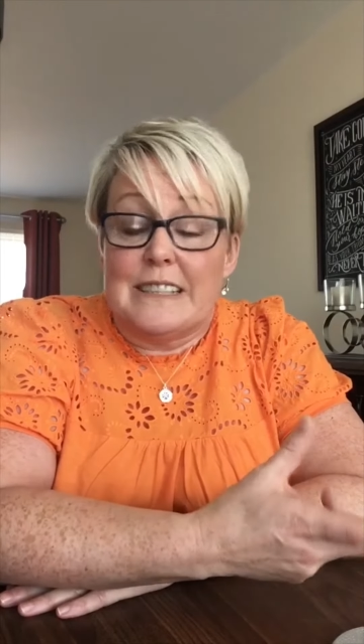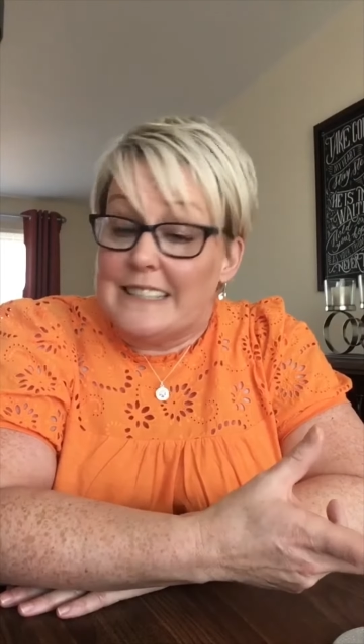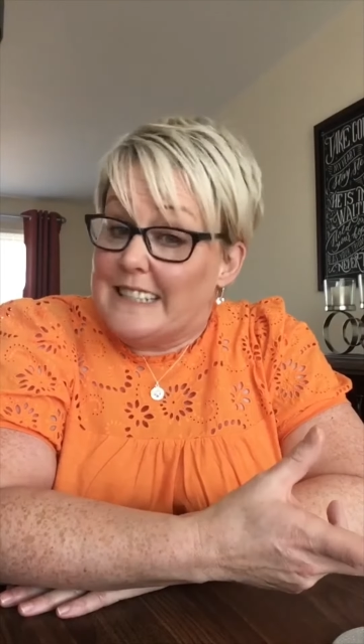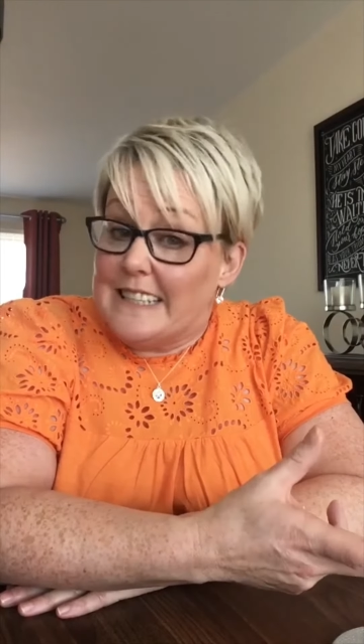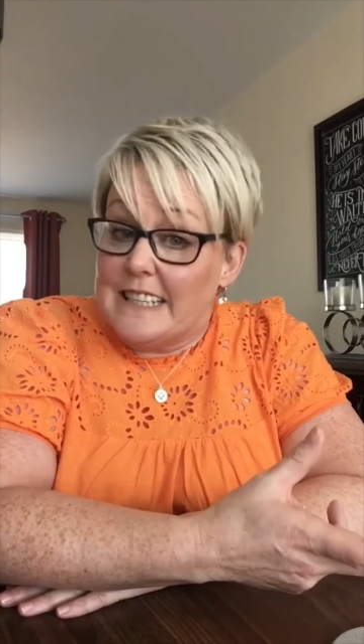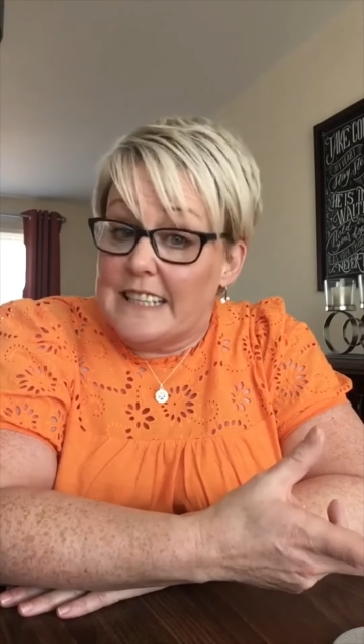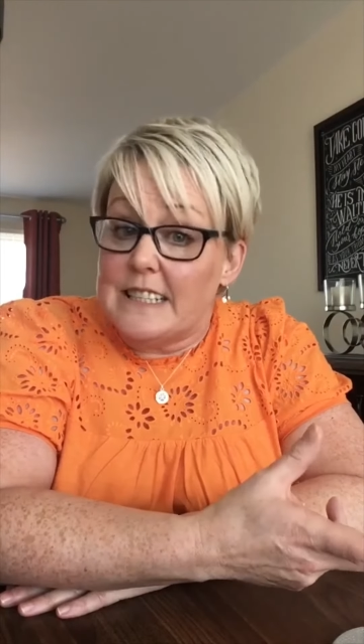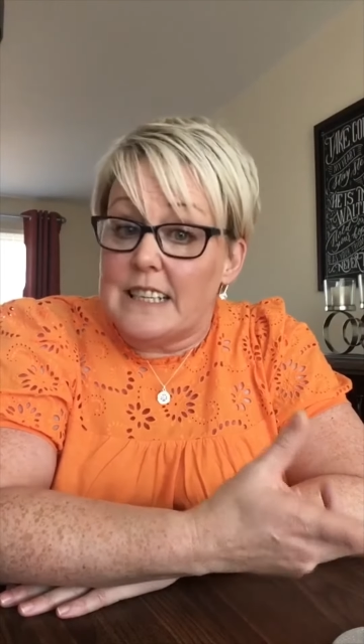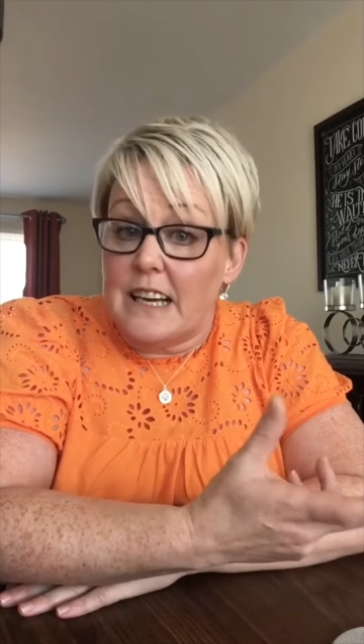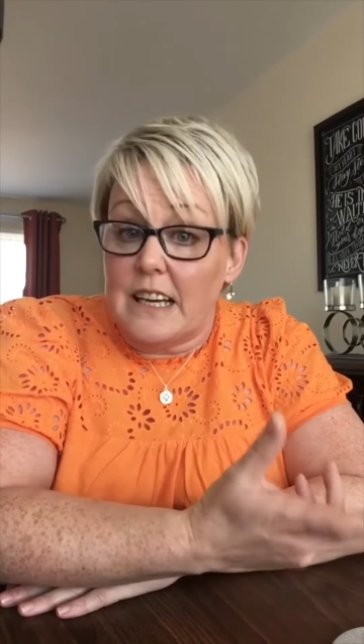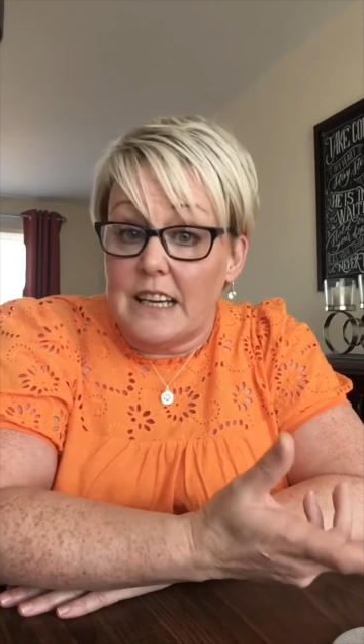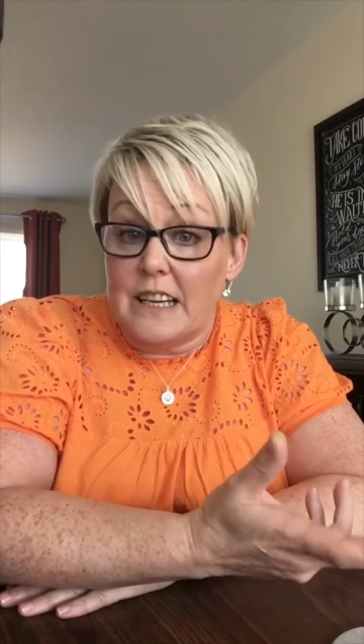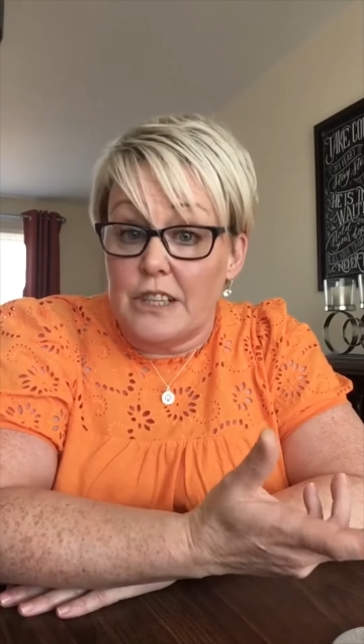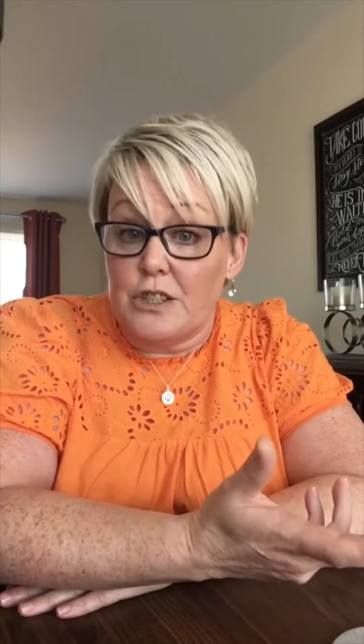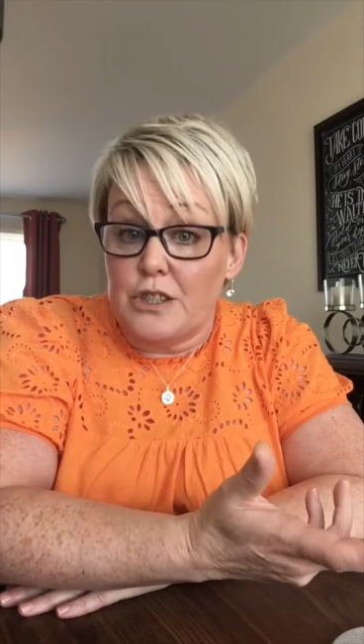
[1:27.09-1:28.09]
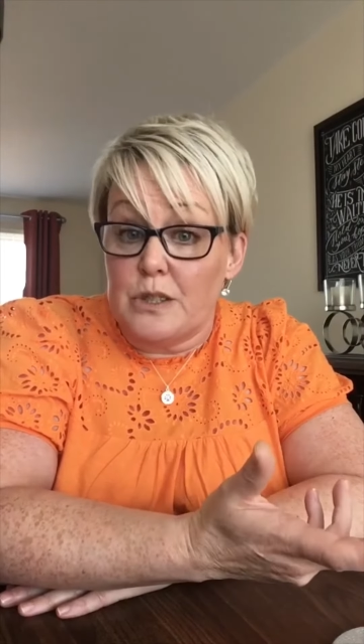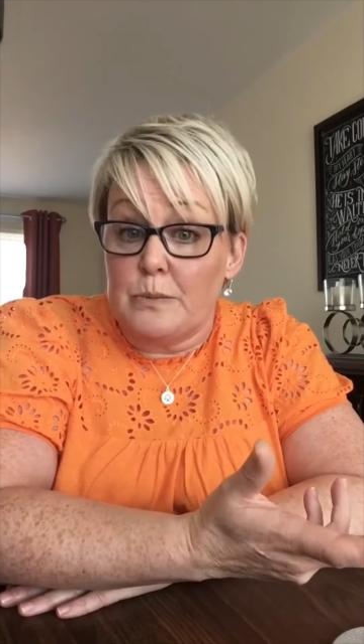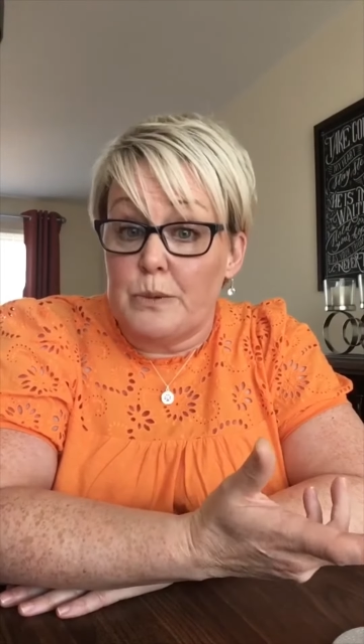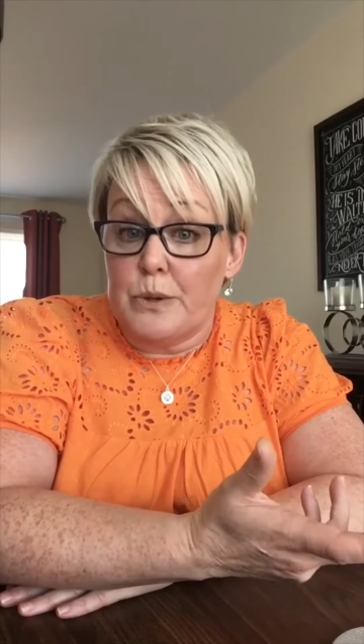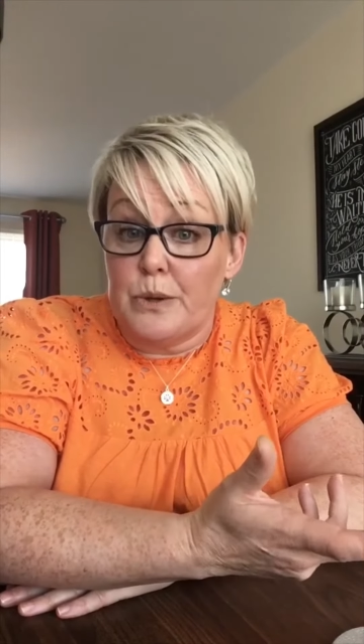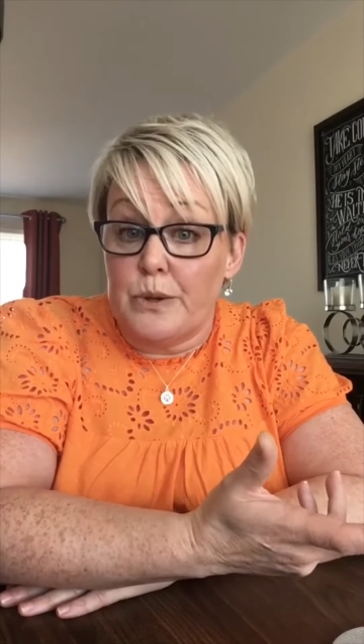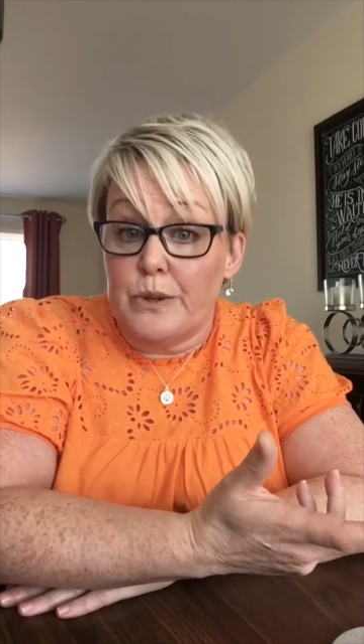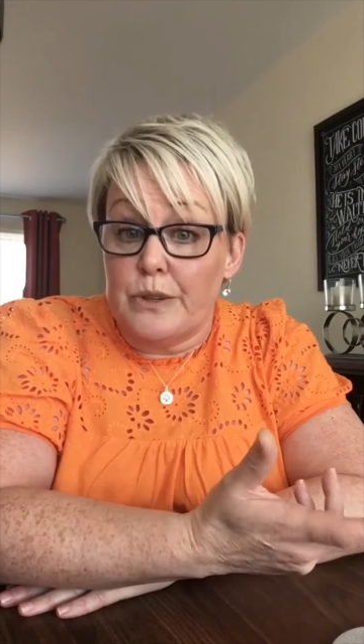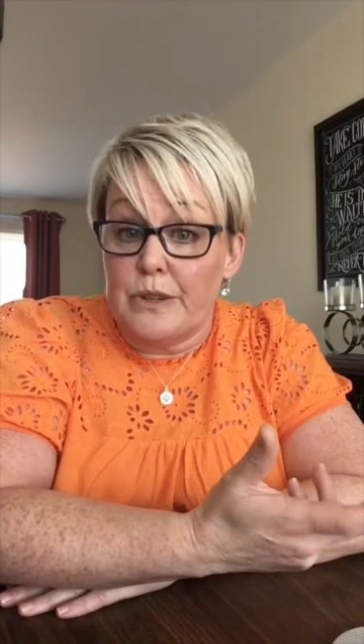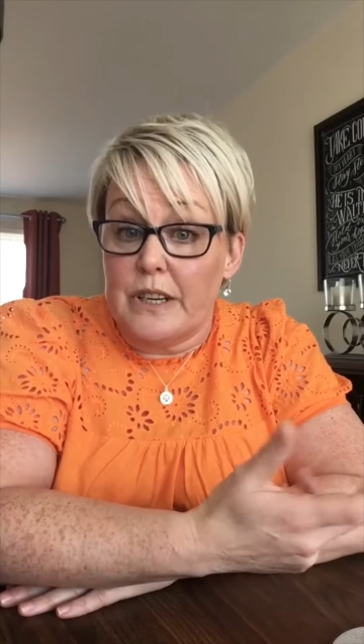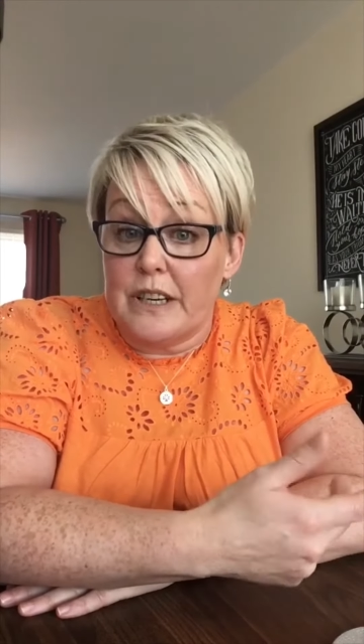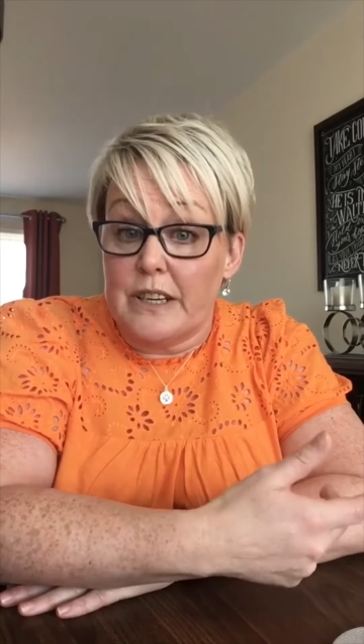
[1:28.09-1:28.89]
days I had just put on